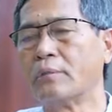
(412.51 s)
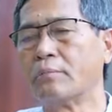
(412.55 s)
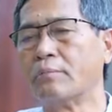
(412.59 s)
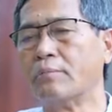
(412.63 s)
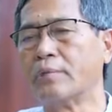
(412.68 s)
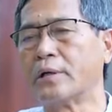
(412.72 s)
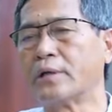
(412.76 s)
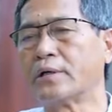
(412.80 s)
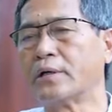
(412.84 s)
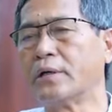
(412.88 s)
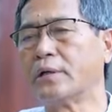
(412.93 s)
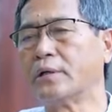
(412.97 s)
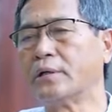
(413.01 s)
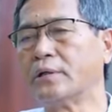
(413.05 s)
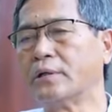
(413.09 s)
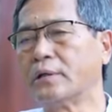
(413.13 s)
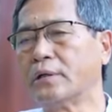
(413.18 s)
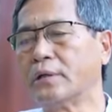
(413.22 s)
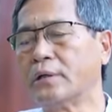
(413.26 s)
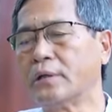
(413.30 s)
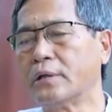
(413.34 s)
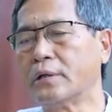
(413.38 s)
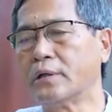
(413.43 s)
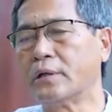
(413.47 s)
making
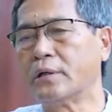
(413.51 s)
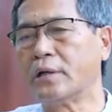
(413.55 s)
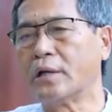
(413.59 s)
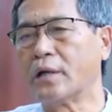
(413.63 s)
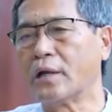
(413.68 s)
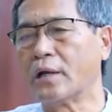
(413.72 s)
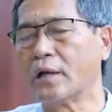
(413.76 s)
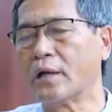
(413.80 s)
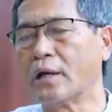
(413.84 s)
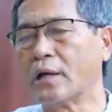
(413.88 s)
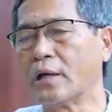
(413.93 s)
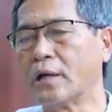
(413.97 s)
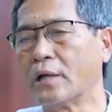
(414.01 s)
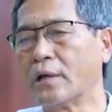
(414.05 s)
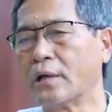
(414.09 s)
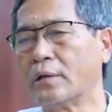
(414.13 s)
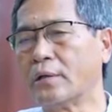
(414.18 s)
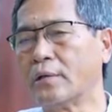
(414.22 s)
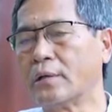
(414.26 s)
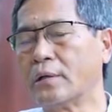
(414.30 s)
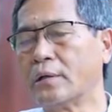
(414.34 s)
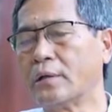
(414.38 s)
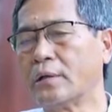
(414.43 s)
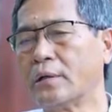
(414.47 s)
the India
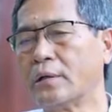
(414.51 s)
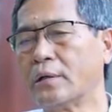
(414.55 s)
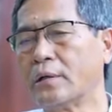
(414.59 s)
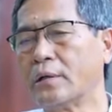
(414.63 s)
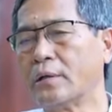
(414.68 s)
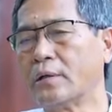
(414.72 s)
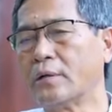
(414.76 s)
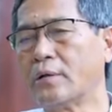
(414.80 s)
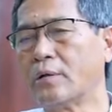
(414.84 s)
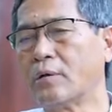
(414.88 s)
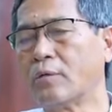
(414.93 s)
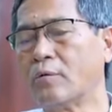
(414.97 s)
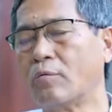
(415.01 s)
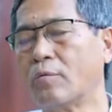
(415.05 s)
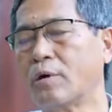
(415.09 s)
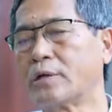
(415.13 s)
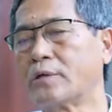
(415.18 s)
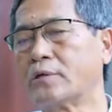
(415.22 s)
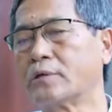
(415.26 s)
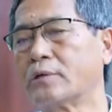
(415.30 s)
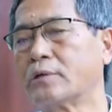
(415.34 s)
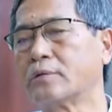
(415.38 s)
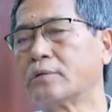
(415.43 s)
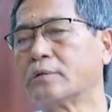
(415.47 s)

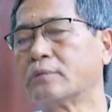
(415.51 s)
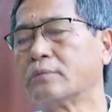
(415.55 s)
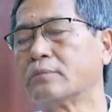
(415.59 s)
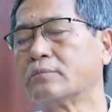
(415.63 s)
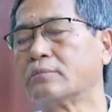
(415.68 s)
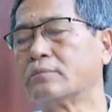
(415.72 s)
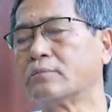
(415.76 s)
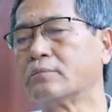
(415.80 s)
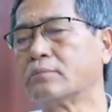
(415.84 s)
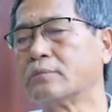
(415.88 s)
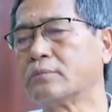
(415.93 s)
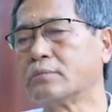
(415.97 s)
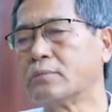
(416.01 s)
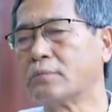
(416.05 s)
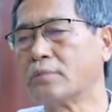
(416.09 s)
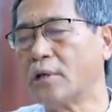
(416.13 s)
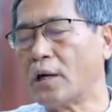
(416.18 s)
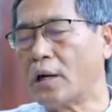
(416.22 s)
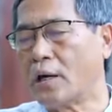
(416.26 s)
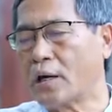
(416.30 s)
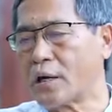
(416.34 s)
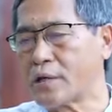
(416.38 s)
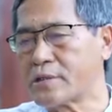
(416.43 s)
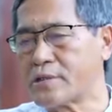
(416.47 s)
what the
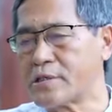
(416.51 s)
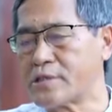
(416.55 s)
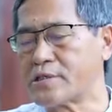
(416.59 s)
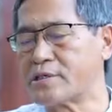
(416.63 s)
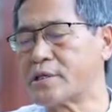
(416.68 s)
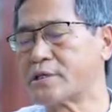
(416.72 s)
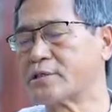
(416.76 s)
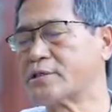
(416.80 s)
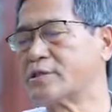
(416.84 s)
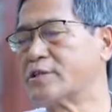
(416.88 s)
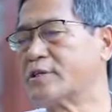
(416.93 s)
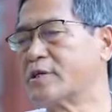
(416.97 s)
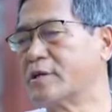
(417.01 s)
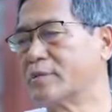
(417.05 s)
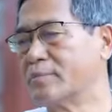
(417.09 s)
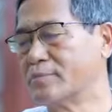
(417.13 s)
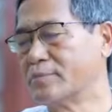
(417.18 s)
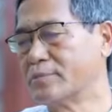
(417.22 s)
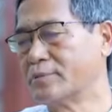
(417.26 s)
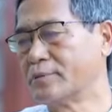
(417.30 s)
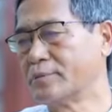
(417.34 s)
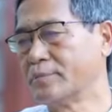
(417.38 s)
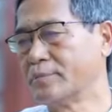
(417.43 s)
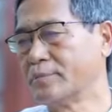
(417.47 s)
RSS has dreamed.